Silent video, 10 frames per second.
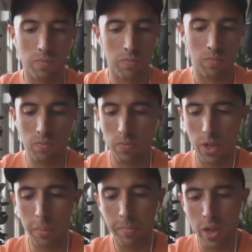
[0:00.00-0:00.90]
Mm-hmm.
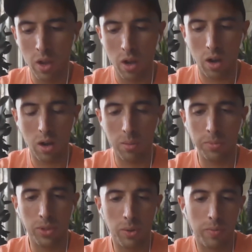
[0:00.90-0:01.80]
Yep.
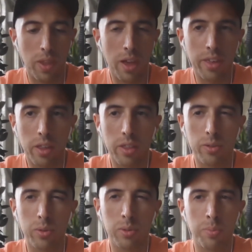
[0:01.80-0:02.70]
So I think that
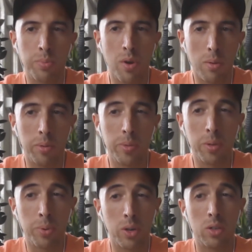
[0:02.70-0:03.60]
this one's
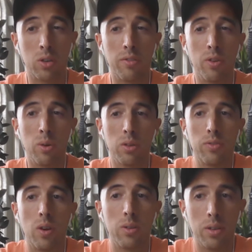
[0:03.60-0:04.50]
probably pretty straightforward as
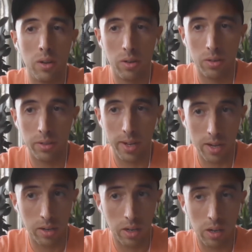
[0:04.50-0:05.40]
far as
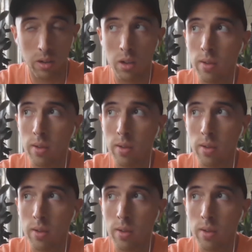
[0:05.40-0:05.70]
understanding it,